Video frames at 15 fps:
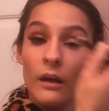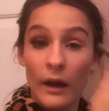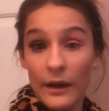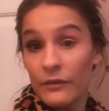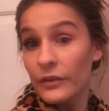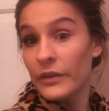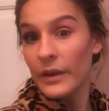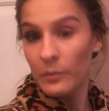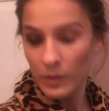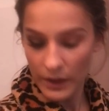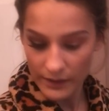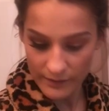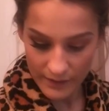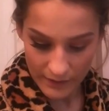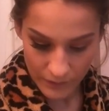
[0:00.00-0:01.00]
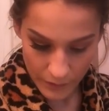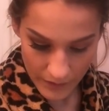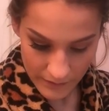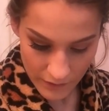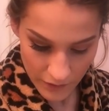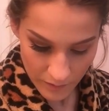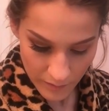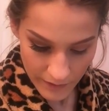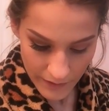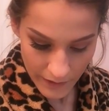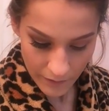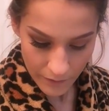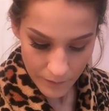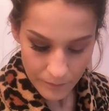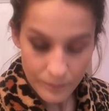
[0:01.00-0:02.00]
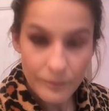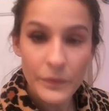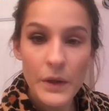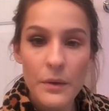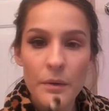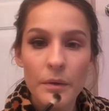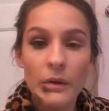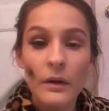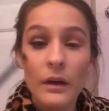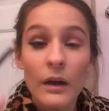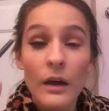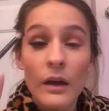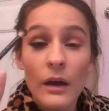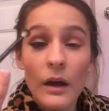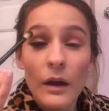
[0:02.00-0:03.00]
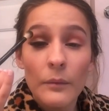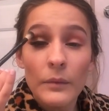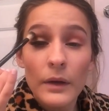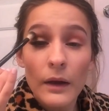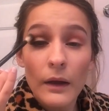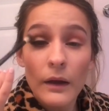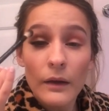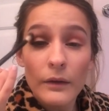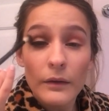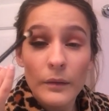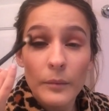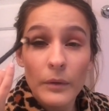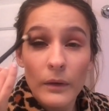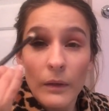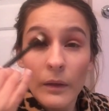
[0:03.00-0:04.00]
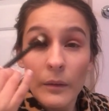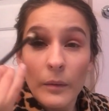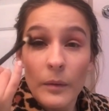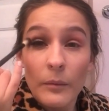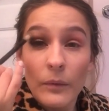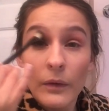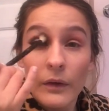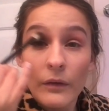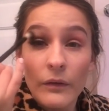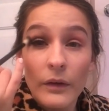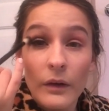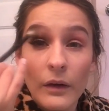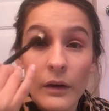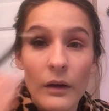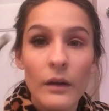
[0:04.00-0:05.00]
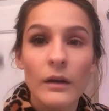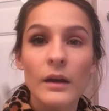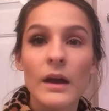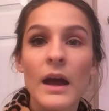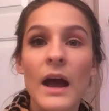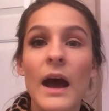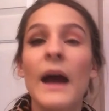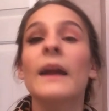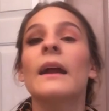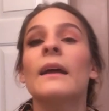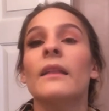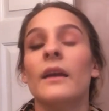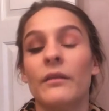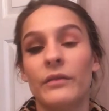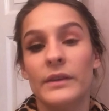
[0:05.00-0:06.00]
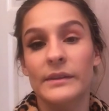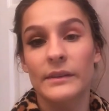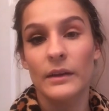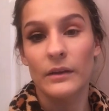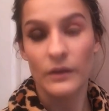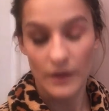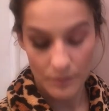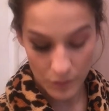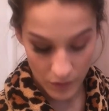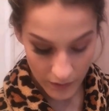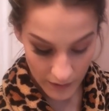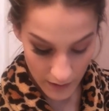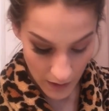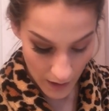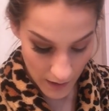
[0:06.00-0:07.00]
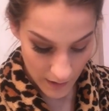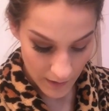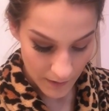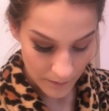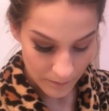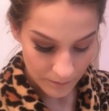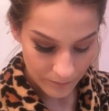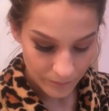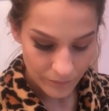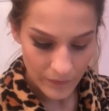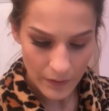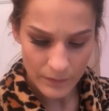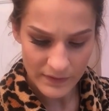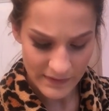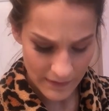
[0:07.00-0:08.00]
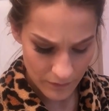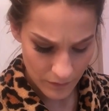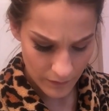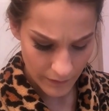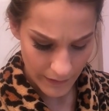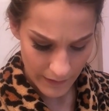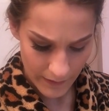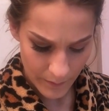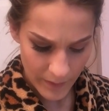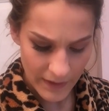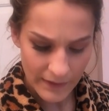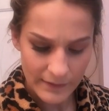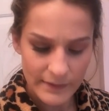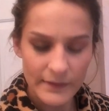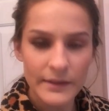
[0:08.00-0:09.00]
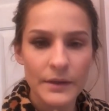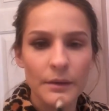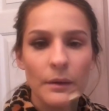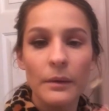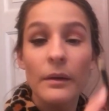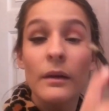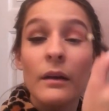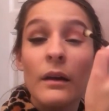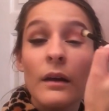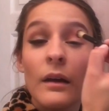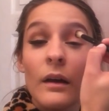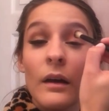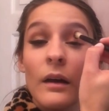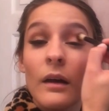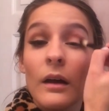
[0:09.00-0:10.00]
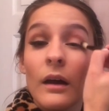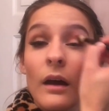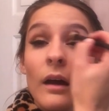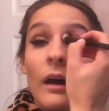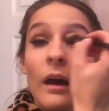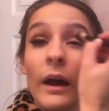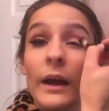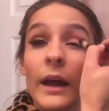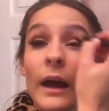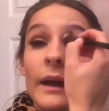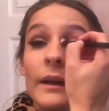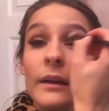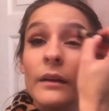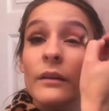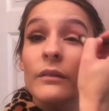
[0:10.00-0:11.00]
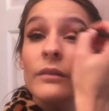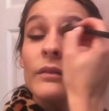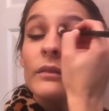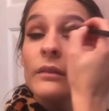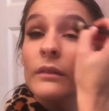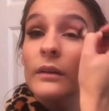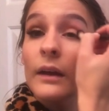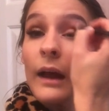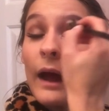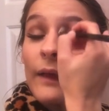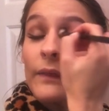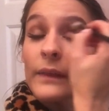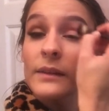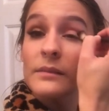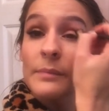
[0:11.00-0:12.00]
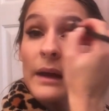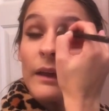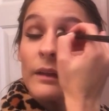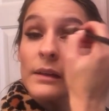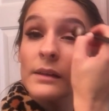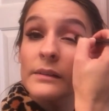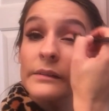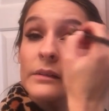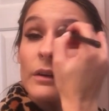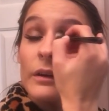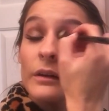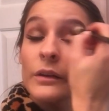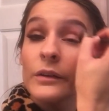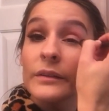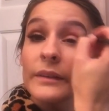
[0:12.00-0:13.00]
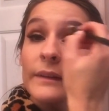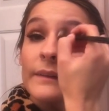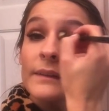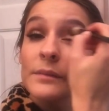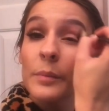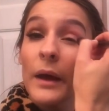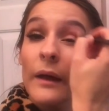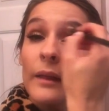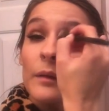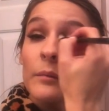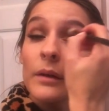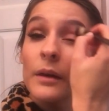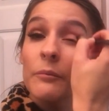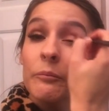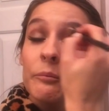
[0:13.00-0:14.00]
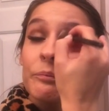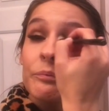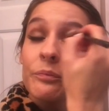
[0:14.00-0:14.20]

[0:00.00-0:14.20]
everything blends. That's why it's called a blending color. I'm gonna actually put it. And I love this color. I'm really not, I was never really into pinks until I kind of got this palette and started using this palette, but